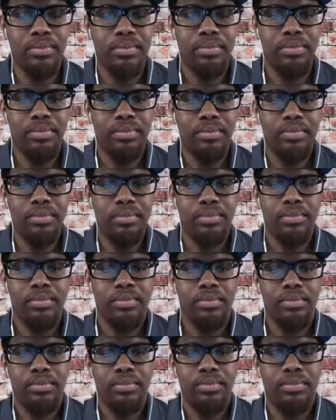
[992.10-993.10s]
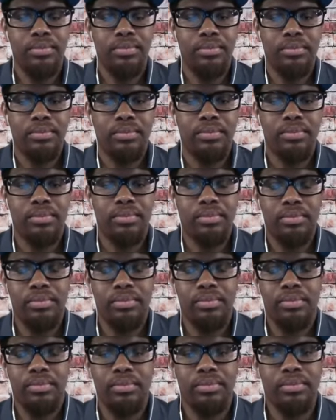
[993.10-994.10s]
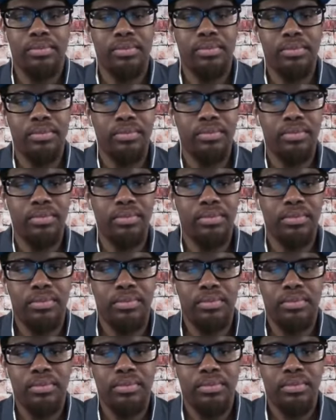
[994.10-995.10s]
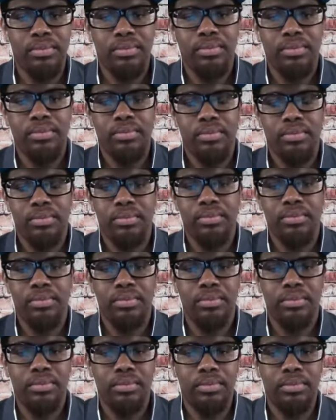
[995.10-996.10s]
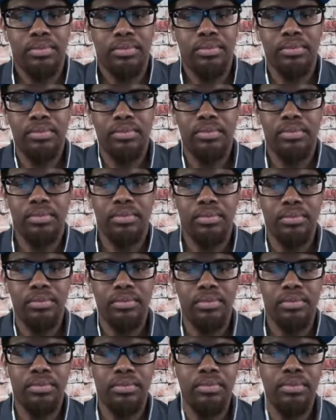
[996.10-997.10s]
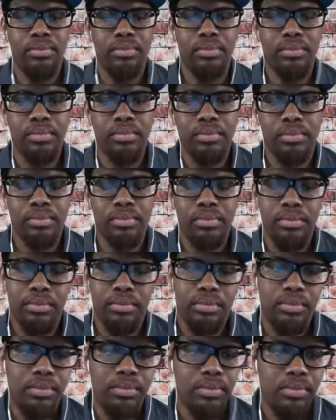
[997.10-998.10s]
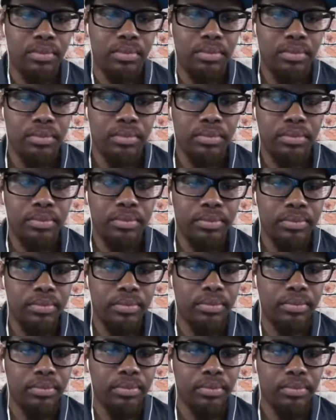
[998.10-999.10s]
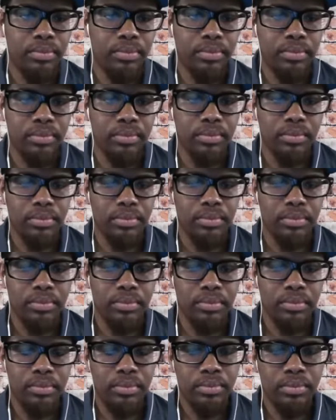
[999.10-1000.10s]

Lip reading: (not speaking)